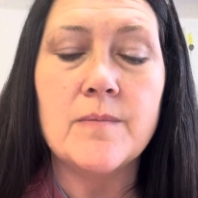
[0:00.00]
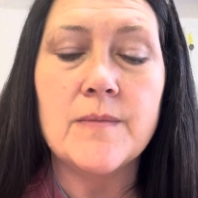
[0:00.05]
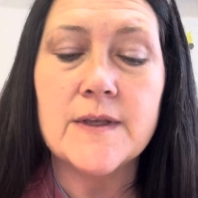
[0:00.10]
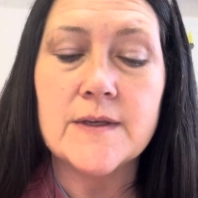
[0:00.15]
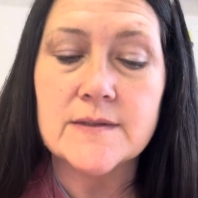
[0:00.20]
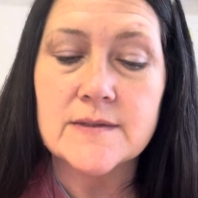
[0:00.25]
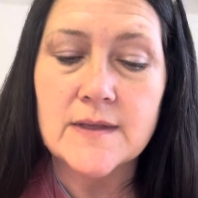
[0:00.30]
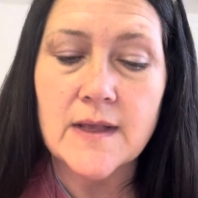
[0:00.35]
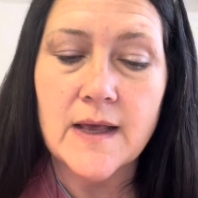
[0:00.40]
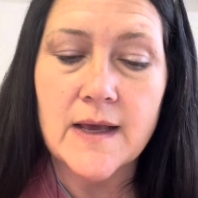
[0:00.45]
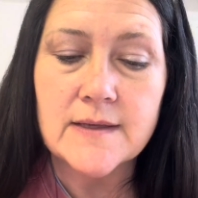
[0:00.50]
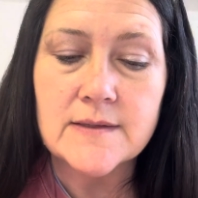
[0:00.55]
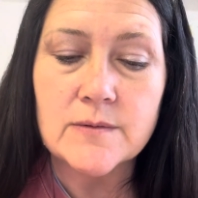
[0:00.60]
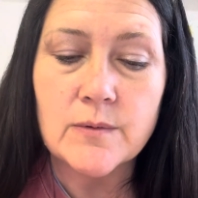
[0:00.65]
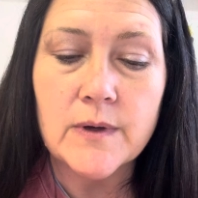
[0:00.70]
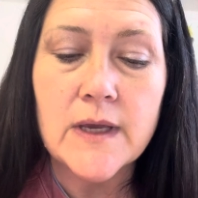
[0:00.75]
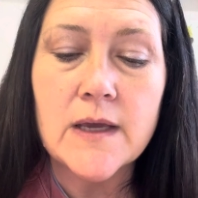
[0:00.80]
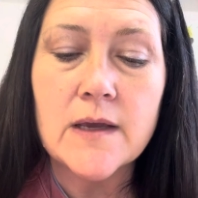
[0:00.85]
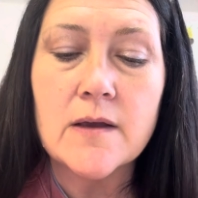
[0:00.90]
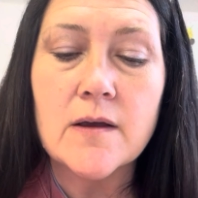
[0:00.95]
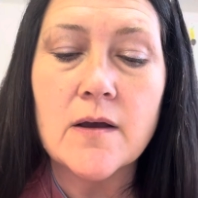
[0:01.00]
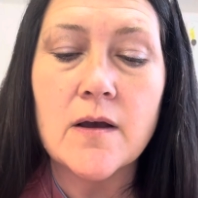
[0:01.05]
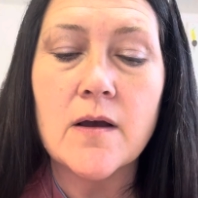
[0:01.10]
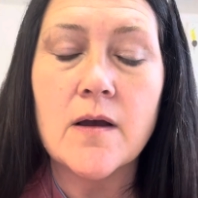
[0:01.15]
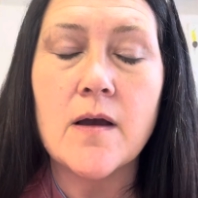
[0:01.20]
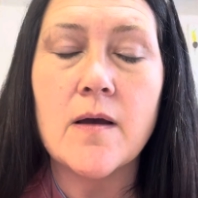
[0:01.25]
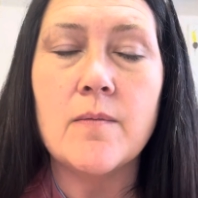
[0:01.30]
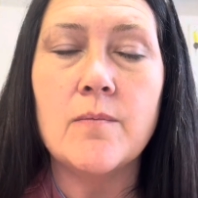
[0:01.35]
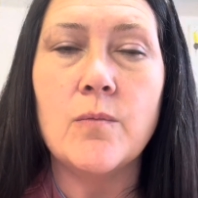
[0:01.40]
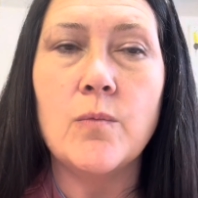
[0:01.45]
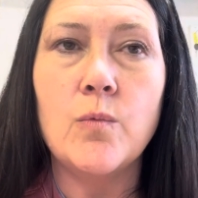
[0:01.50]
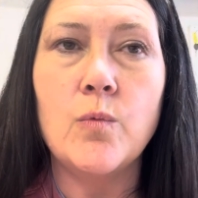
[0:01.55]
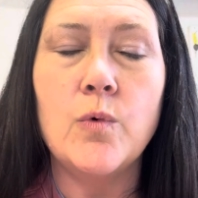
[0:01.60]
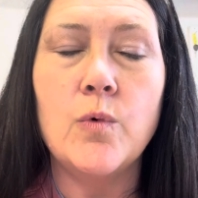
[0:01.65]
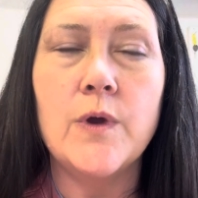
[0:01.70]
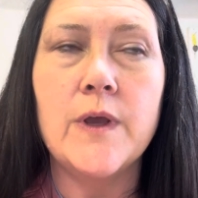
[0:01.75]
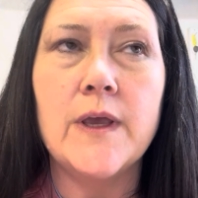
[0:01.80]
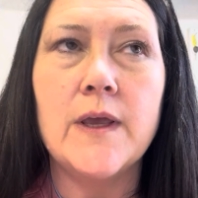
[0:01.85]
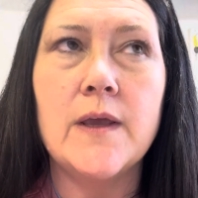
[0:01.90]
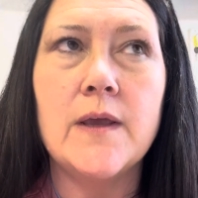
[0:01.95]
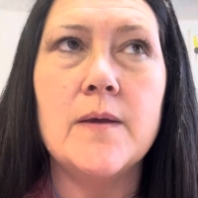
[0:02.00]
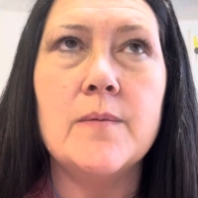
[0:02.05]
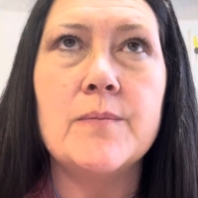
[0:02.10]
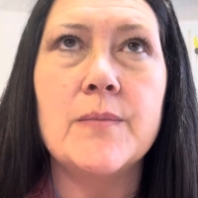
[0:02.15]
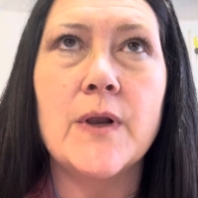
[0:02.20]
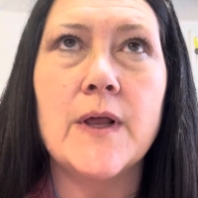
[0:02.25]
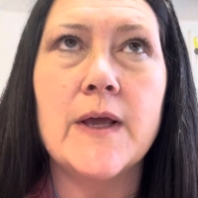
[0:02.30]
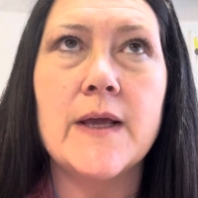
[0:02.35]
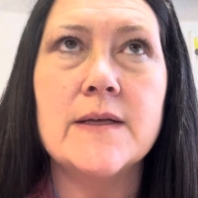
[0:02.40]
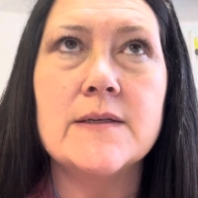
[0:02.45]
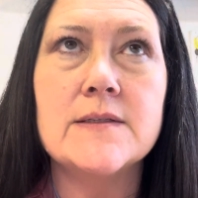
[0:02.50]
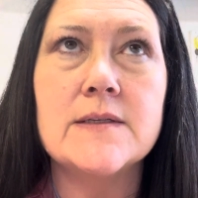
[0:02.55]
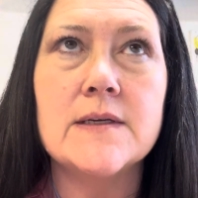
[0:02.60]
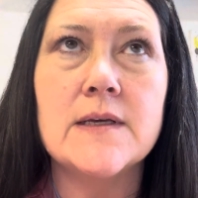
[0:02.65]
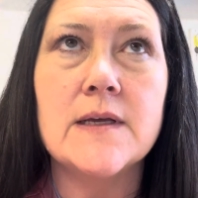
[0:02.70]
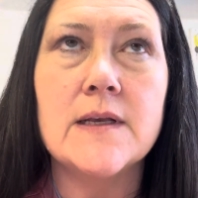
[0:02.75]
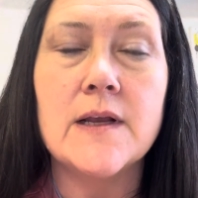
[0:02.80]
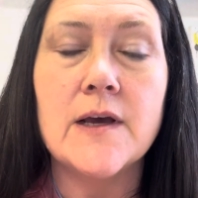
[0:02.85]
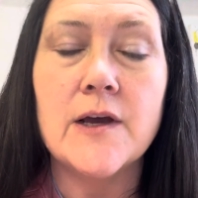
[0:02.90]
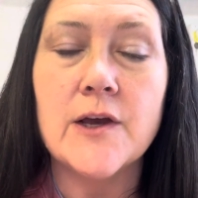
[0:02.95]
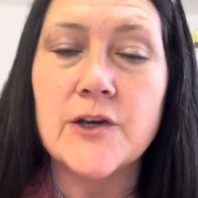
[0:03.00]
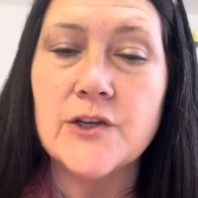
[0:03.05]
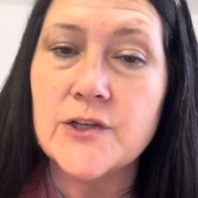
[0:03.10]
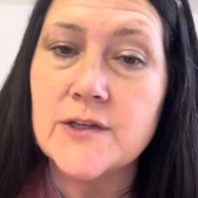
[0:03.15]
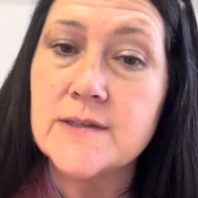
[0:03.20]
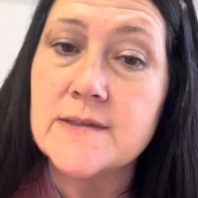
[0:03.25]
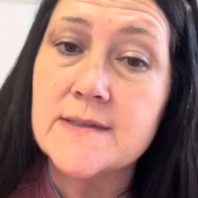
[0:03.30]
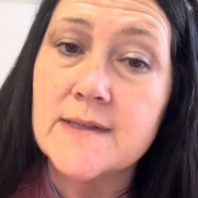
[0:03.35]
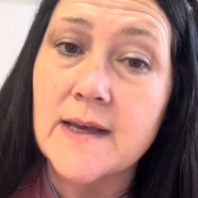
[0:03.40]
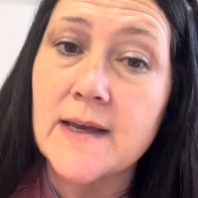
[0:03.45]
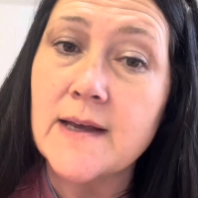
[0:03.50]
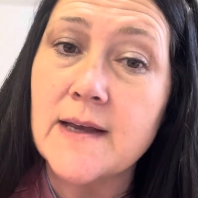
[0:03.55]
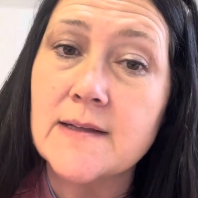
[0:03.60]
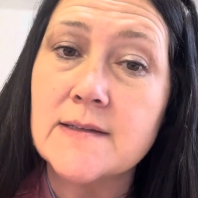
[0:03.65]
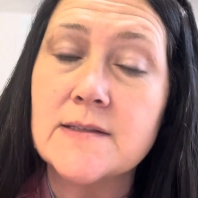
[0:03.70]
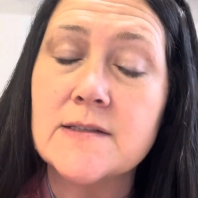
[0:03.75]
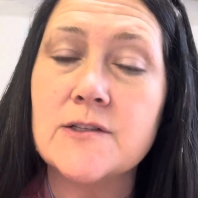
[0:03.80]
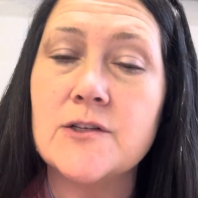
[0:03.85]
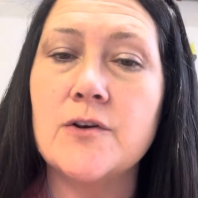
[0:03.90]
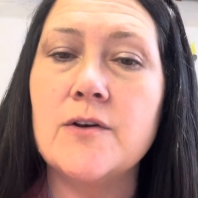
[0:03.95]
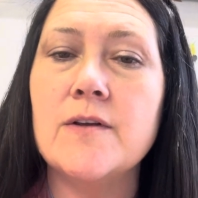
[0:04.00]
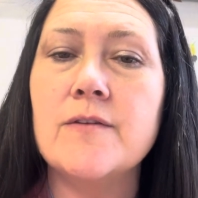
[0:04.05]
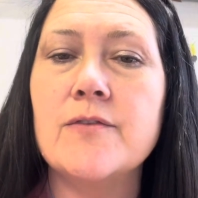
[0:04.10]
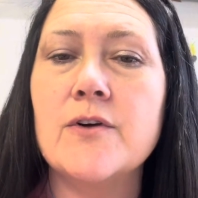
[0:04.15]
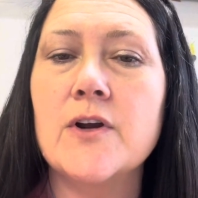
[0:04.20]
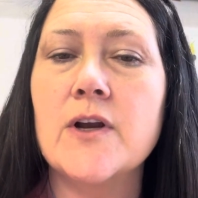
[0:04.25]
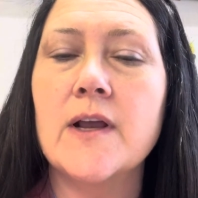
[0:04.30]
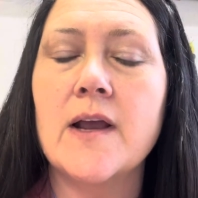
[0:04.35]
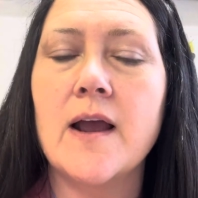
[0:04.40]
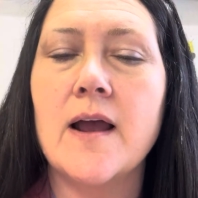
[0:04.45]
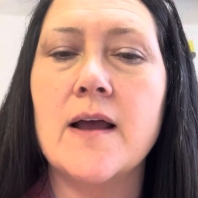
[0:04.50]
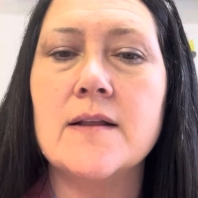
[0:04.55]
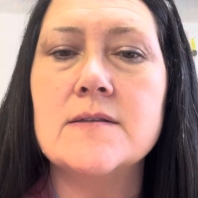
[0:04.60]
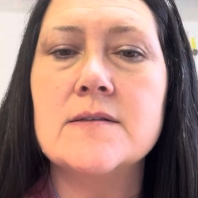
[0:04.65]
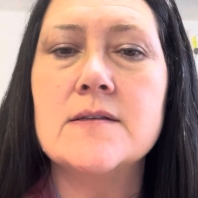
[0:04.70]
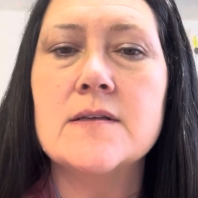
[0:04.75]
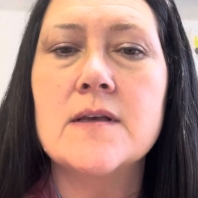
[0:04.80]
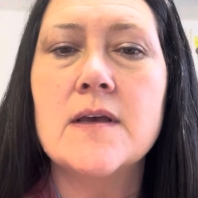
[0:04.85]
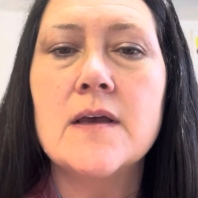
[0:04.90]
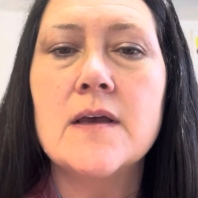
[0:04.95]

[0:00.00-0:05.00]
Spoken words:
this last week, we planted onion sets, 2 different kinds,